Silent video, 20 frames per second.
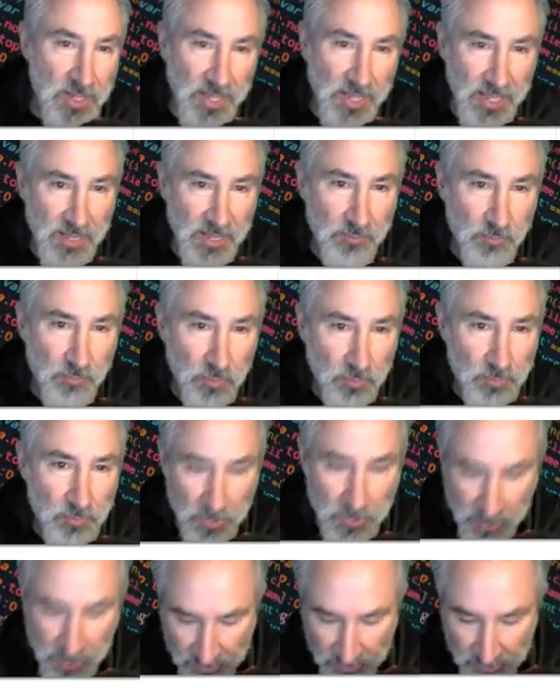And we'll
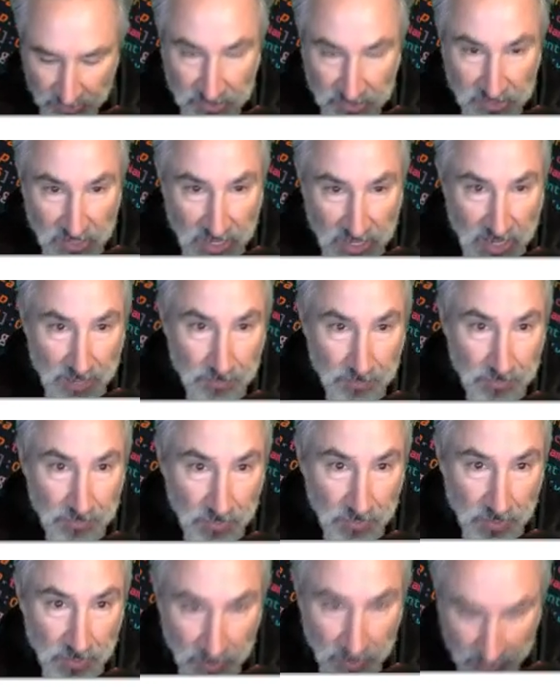put it at the top
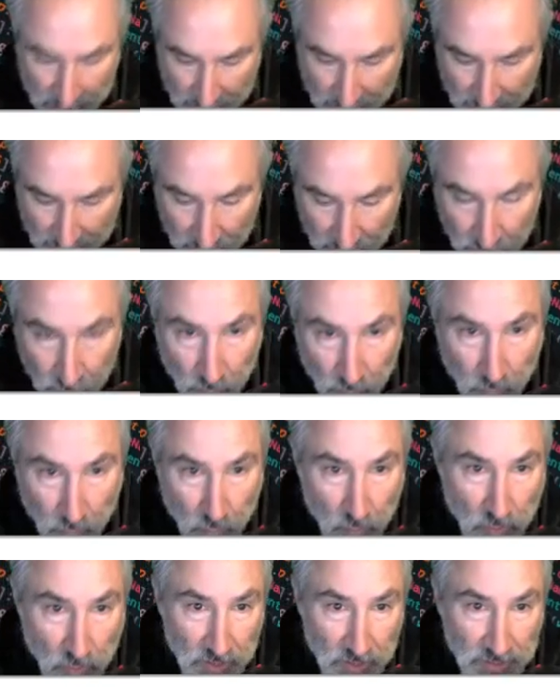at
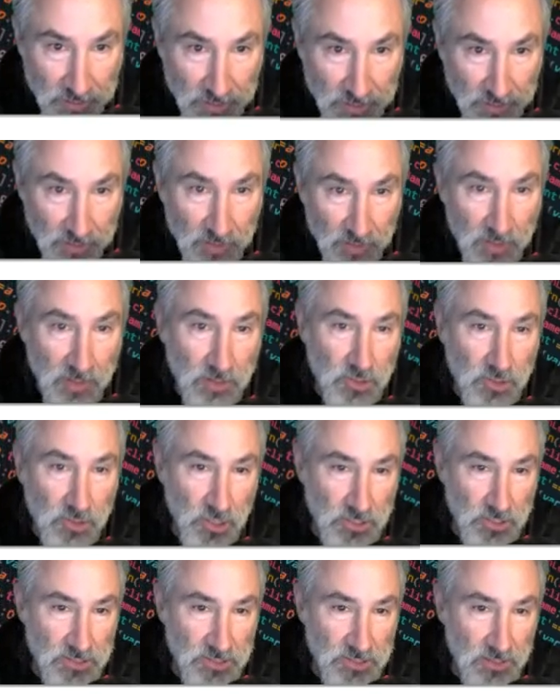20,
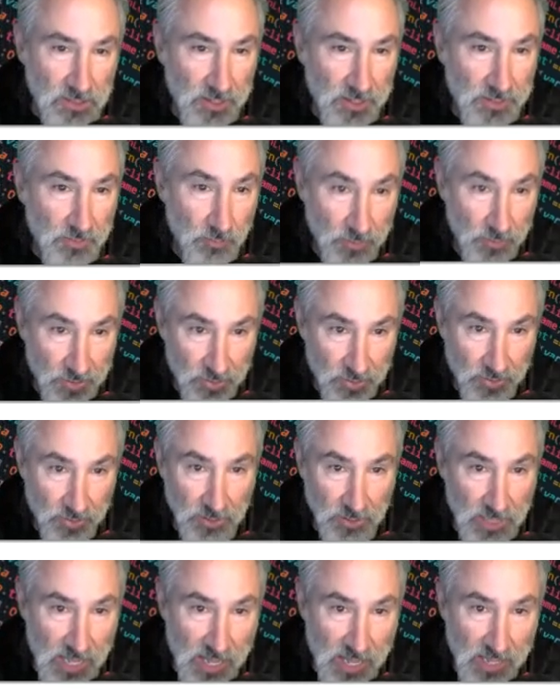just like with the
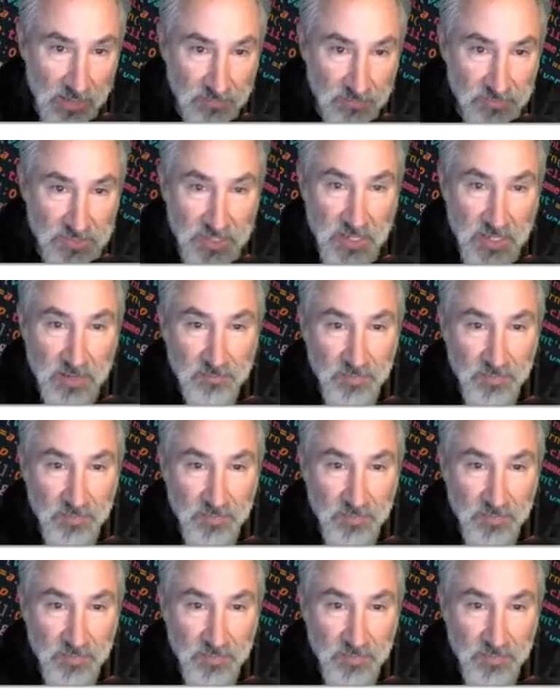lives.